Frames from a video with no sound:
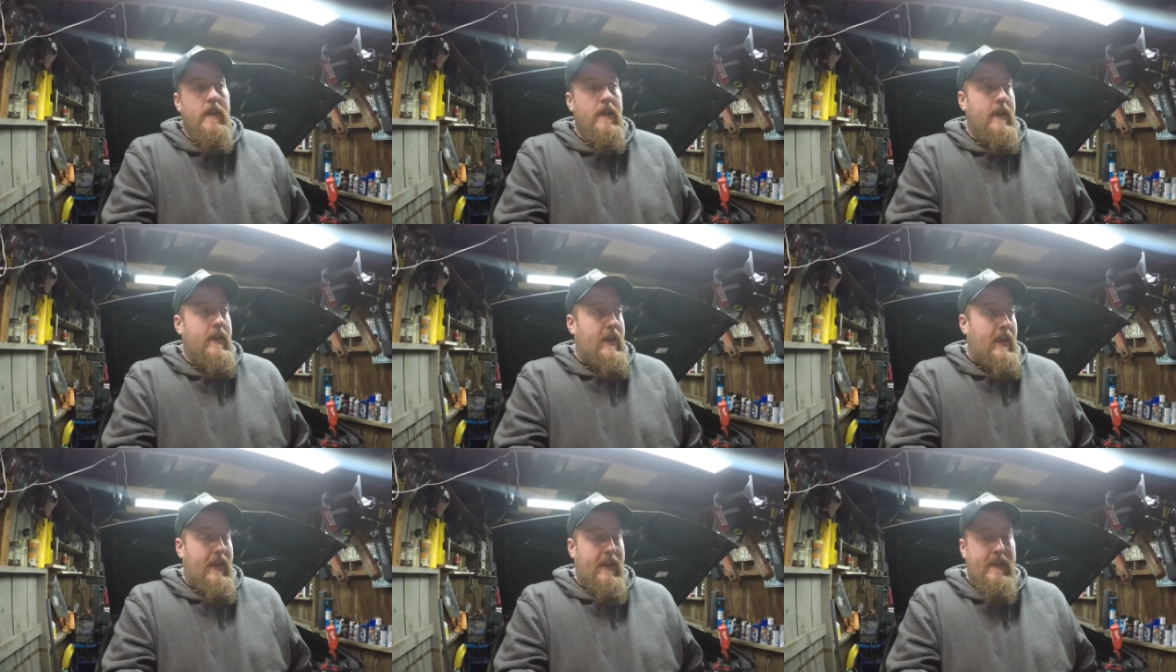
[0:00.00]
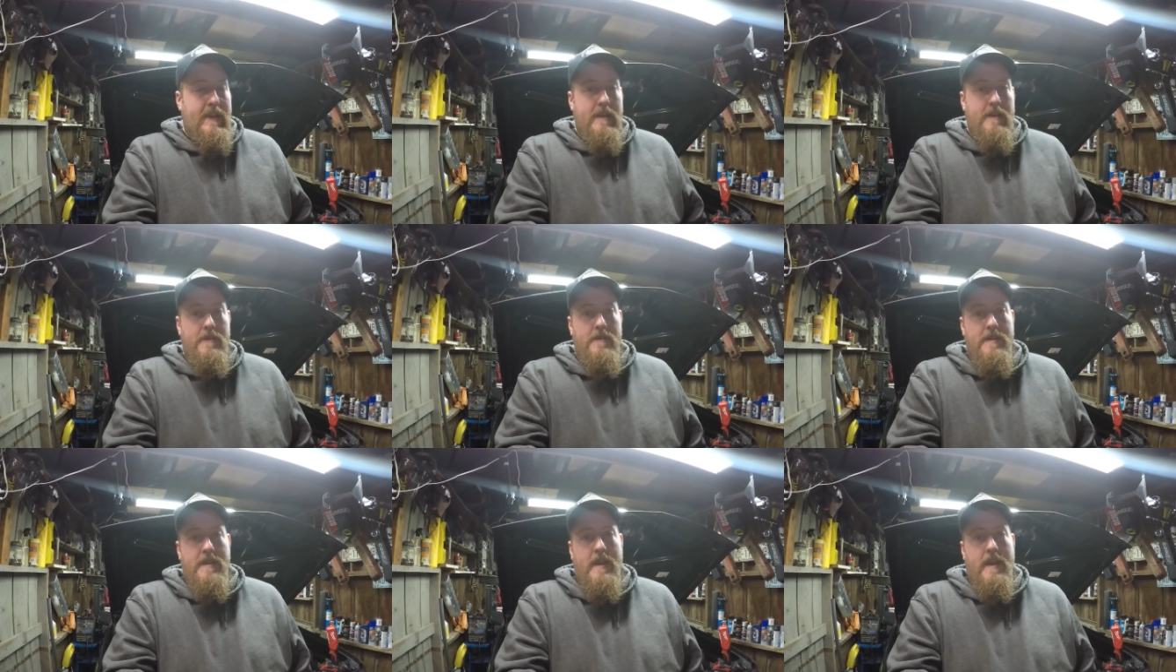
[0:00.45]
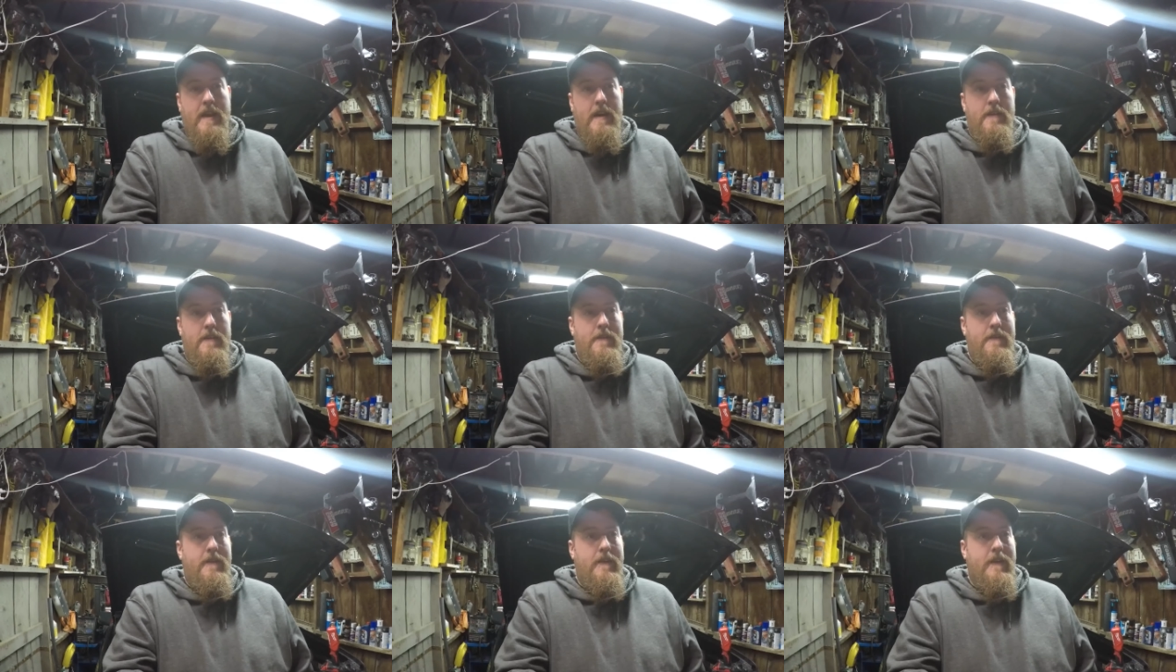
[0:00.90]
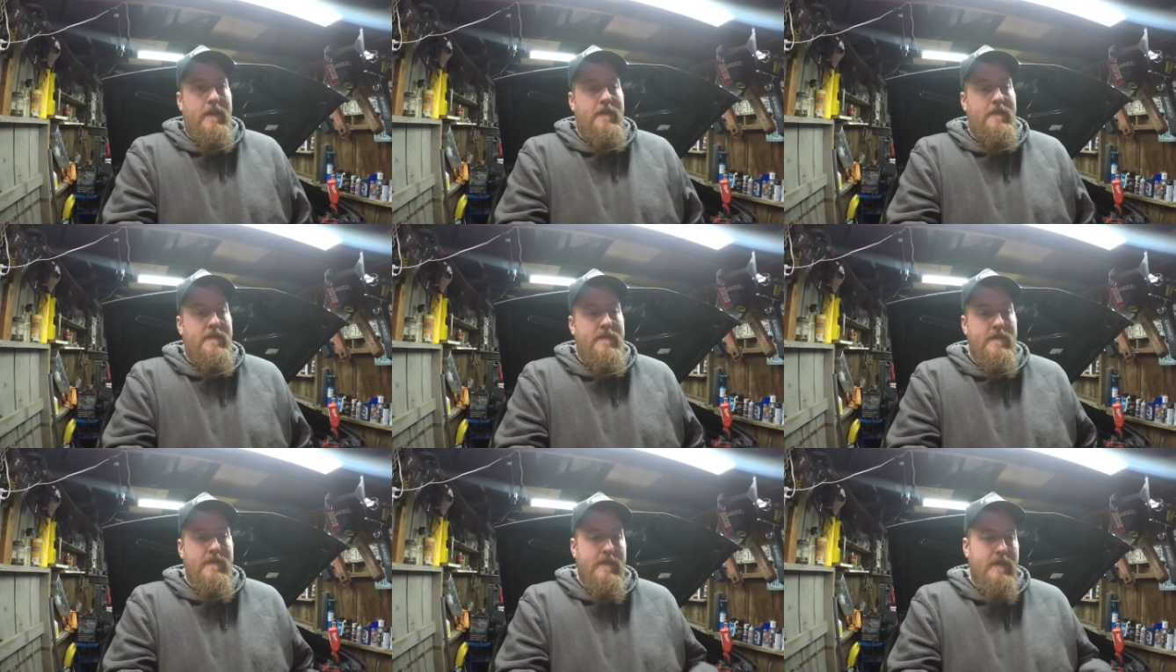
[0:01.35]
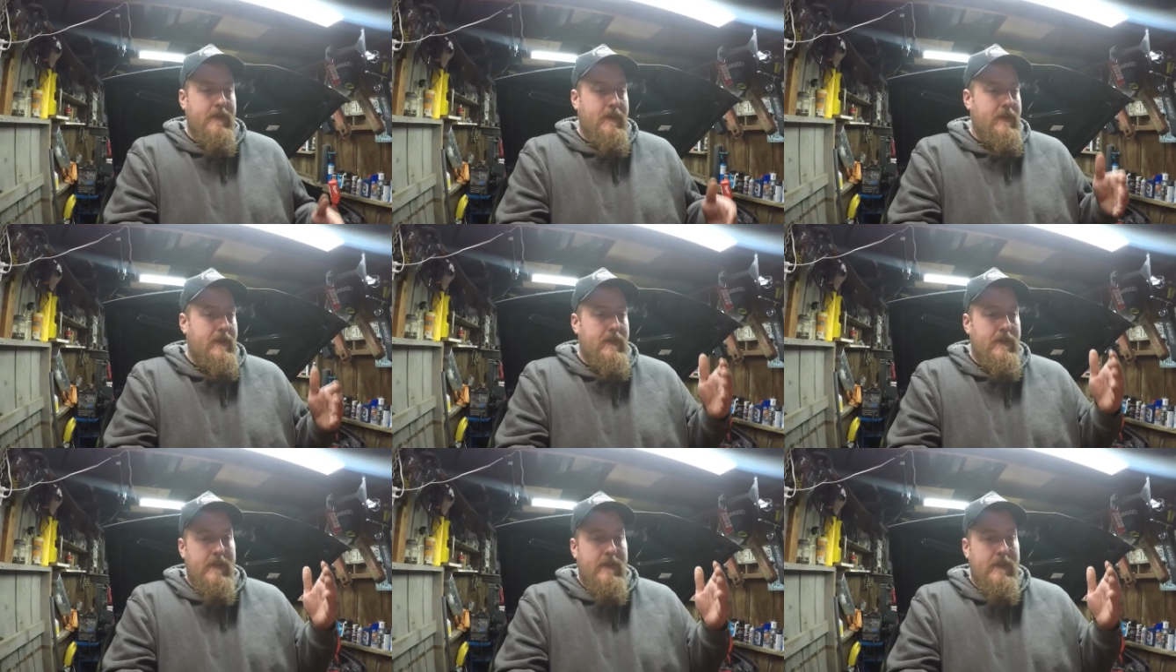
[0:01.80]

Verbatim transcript: and I can go to the counter and I go look